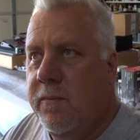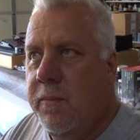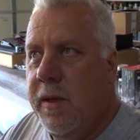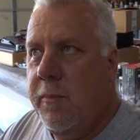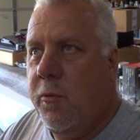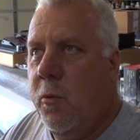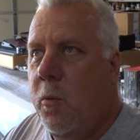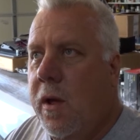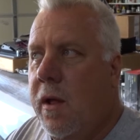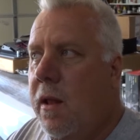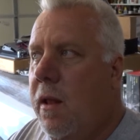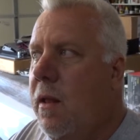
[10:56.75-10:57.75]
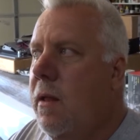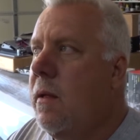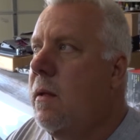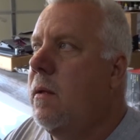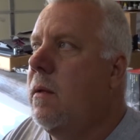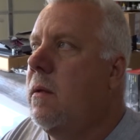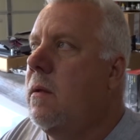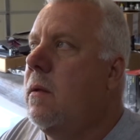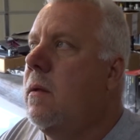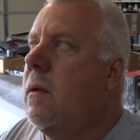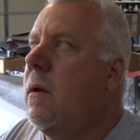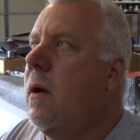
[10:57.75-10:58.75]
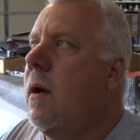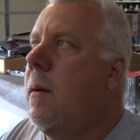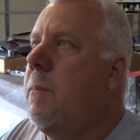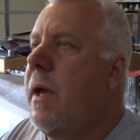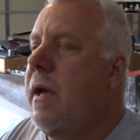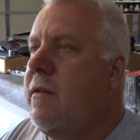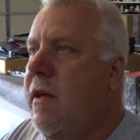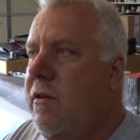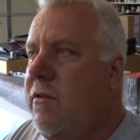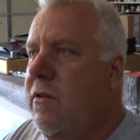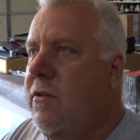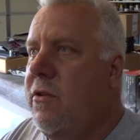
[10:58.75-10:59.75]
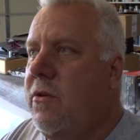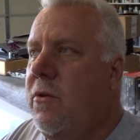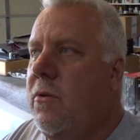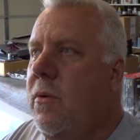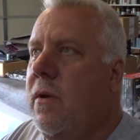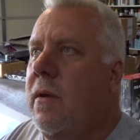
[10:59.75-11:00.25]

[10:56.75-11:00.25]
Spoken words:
people will pay attention to